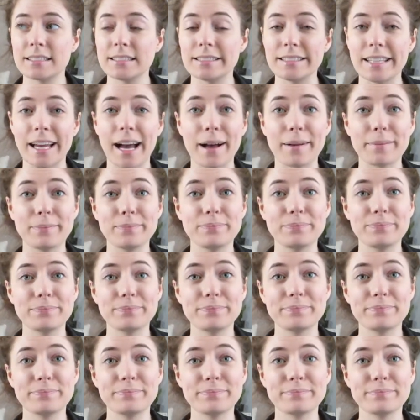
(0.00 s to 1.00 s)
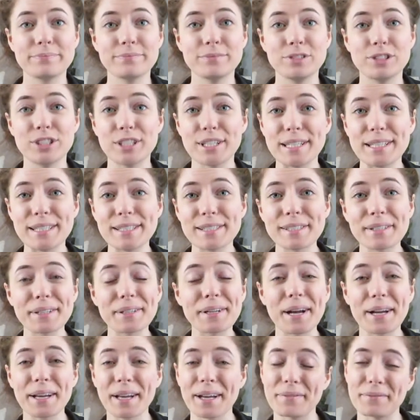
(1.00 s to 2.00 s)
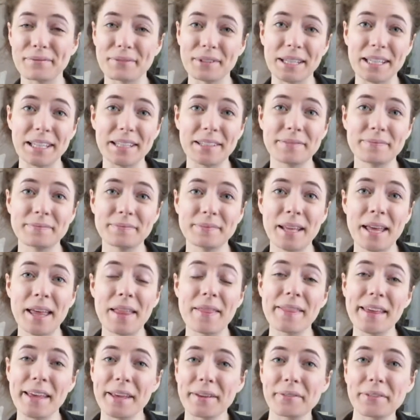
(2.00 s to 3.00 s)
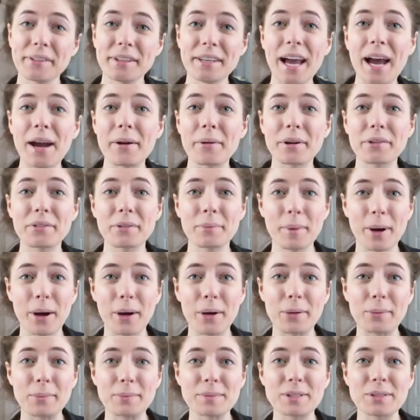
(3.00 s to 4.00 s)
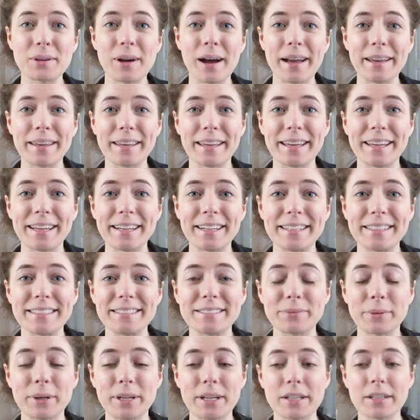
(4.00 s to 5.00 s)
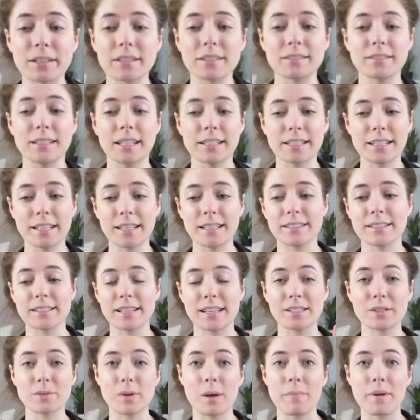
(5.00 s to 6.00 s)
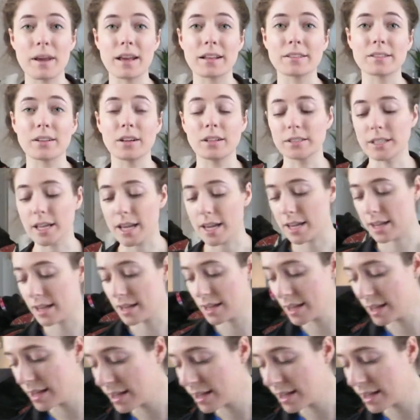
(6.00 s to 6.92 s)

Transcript: yeah, jeans are not comfy. Thankfully, I work from home, so I can wear leggings and sweatpants all day.